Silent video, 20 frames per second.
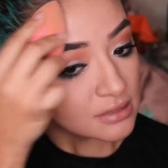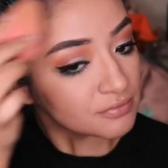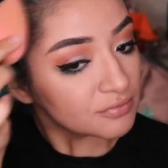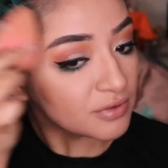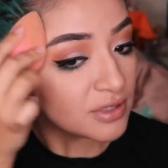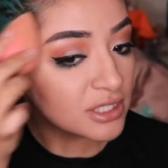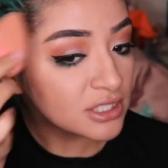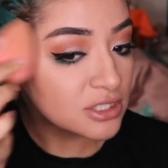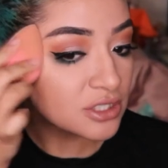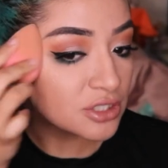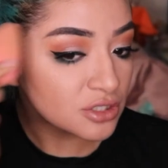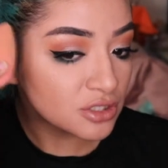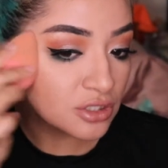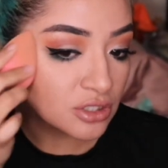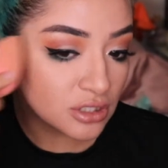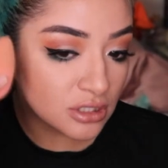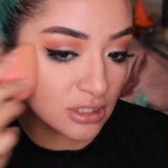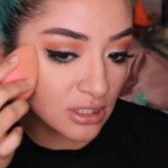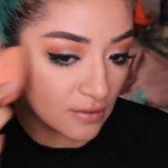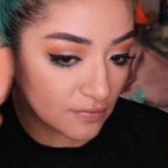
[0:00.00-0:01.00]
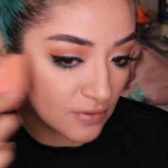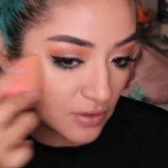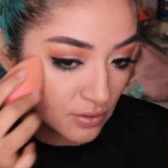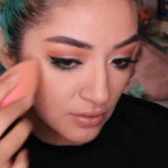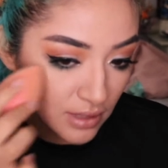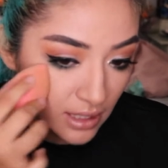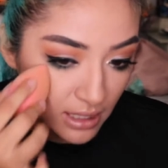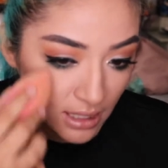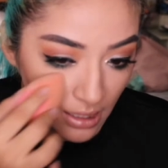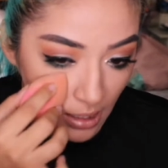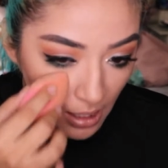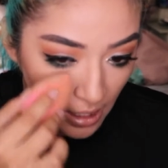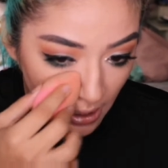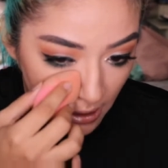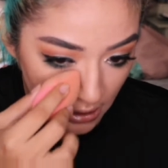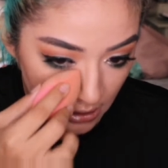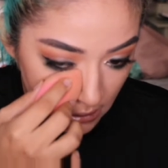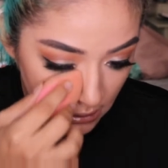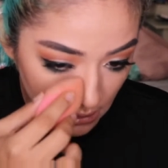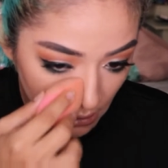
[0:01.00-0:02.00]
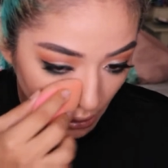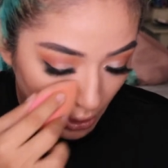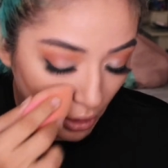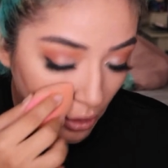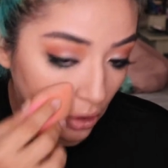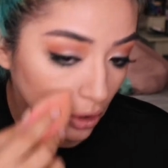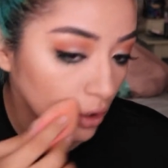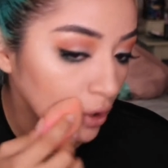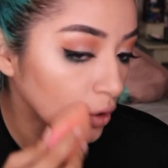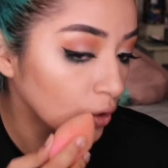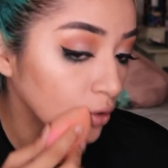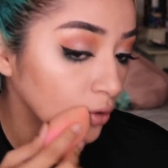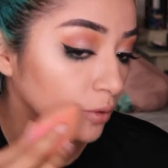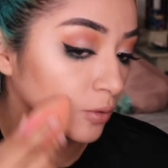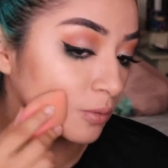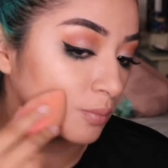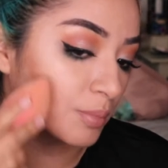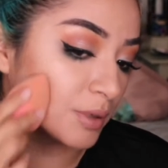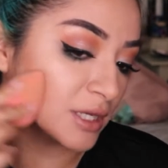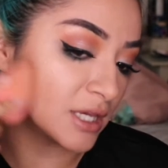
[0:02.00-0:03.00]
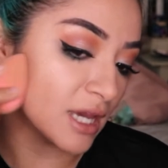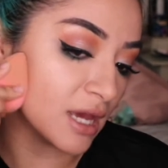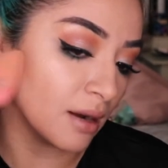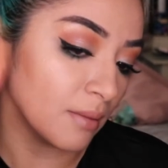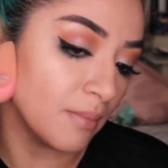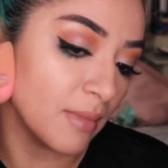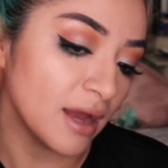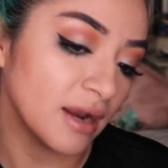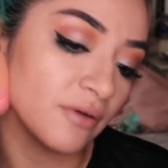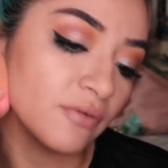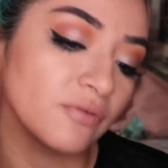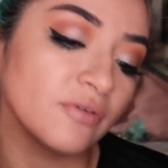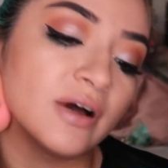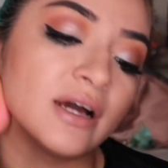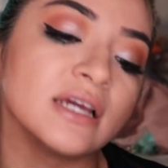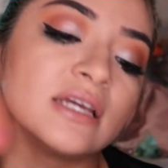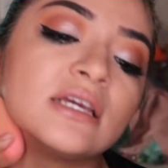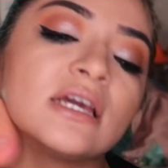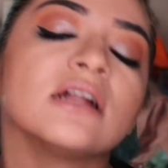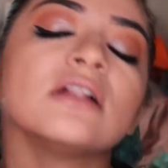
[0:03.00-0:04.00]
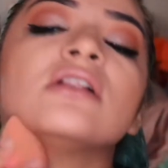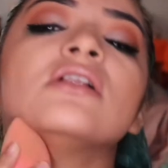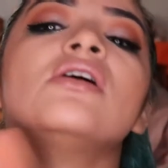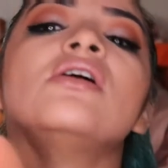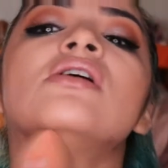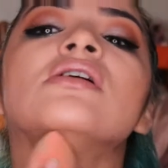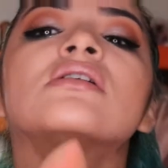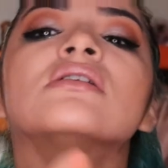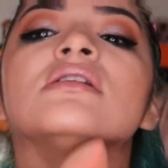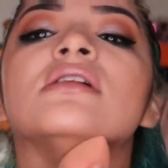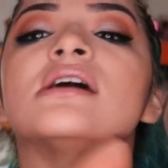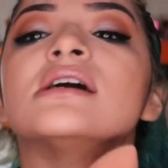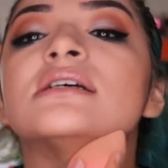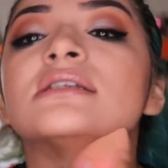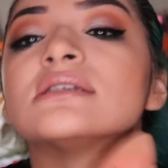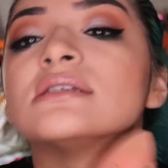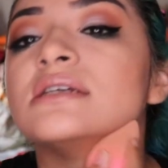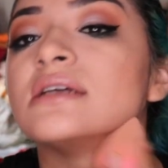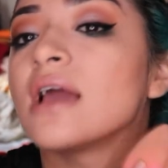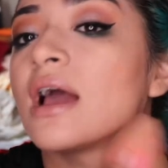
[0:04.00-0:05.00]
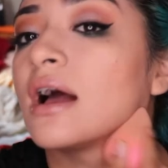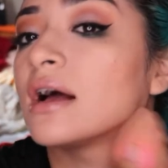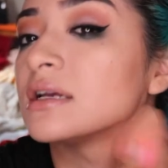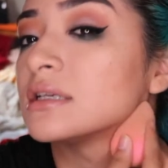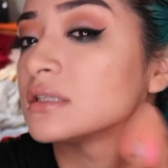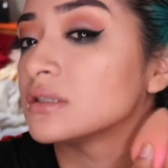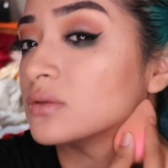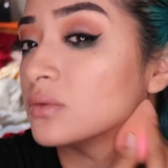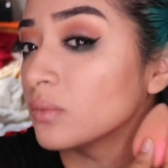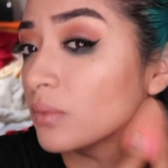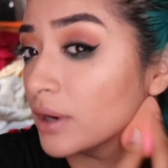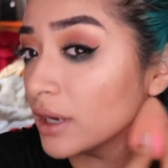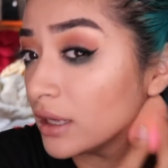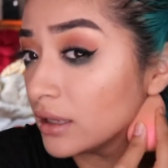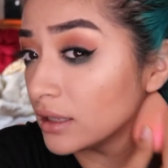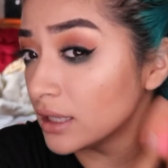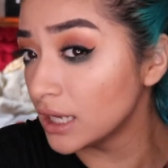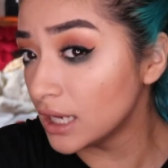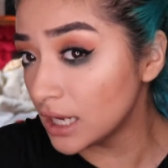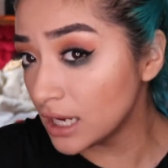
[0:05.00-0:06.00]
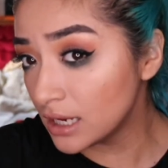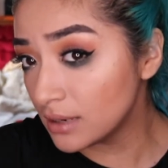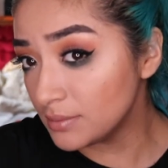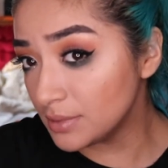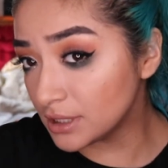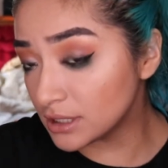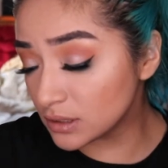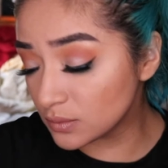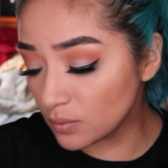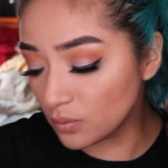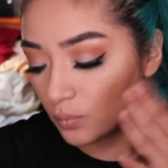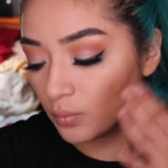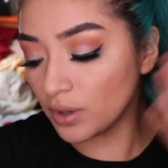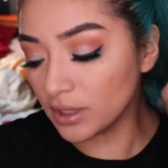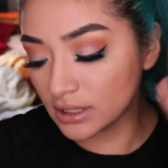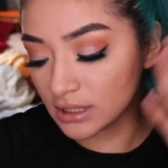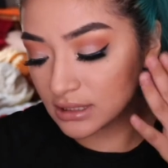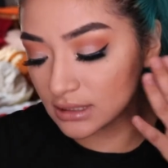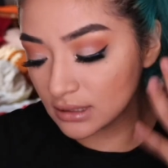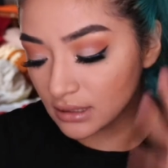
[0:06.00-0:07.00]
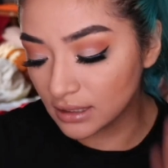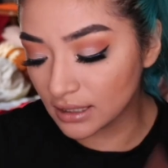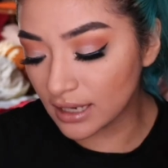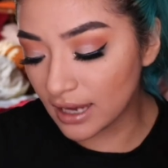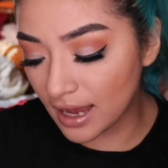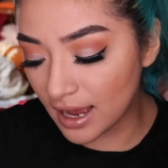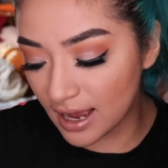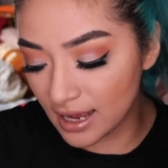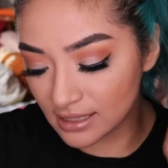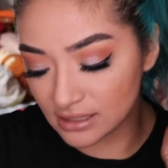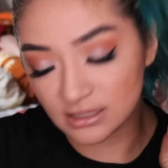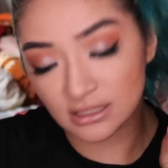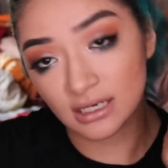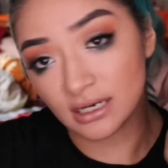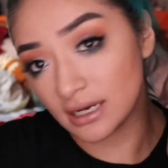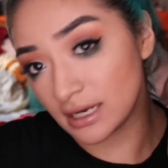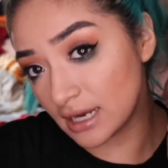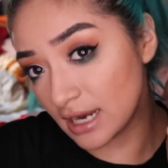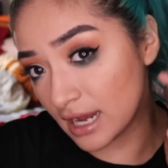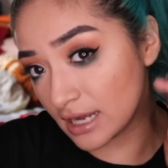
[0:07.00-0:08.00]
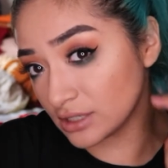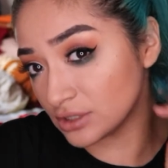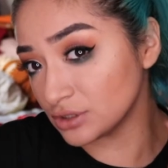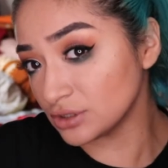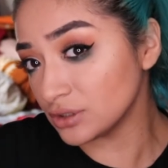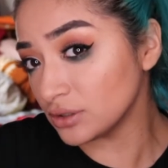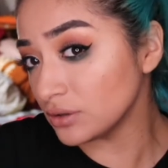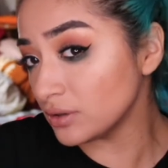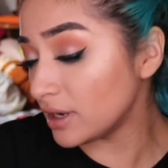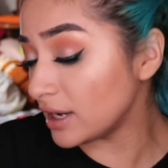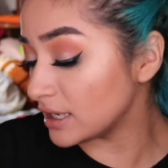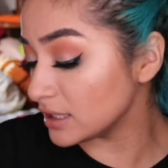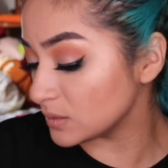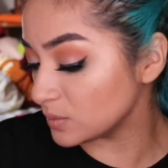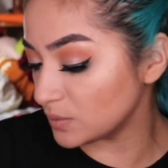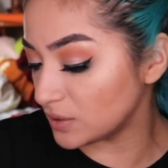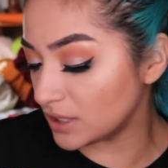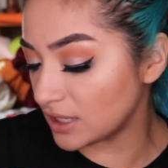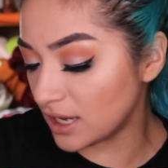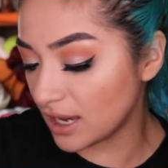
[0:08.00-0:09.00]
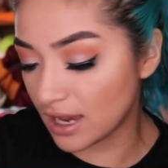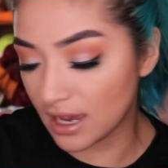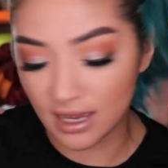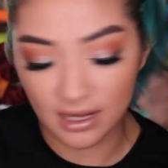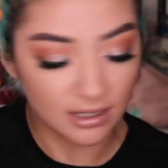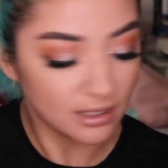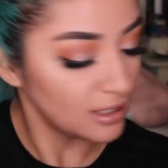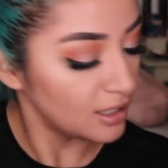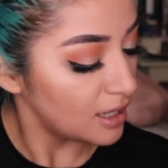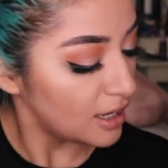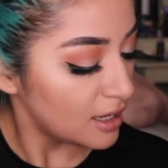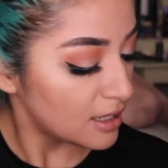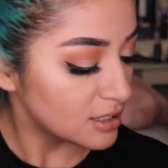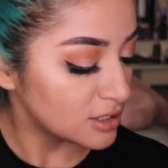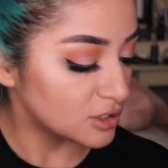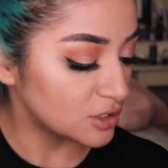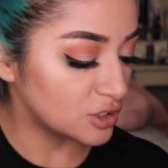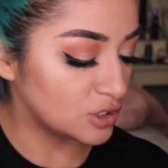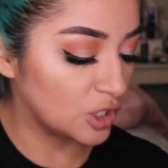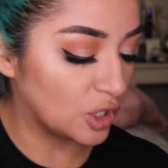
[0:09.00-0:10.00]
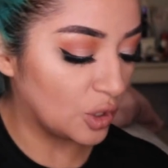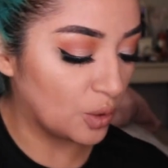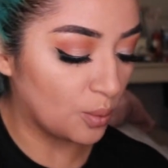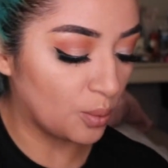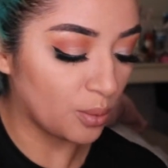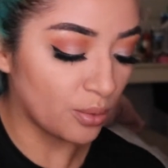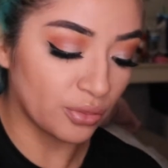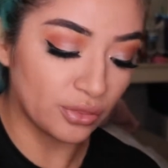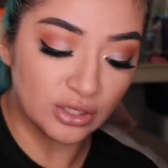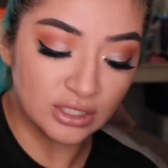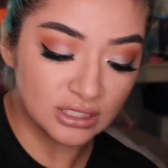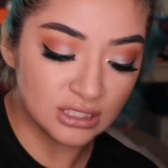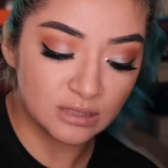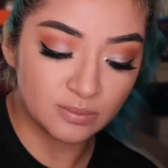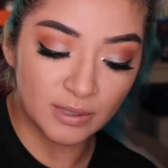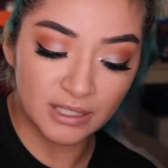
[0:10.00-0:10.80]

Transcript: finish just giving you that nice glow but yet mattifying yet long lasting as well because we want this to look as natural as we can. So this is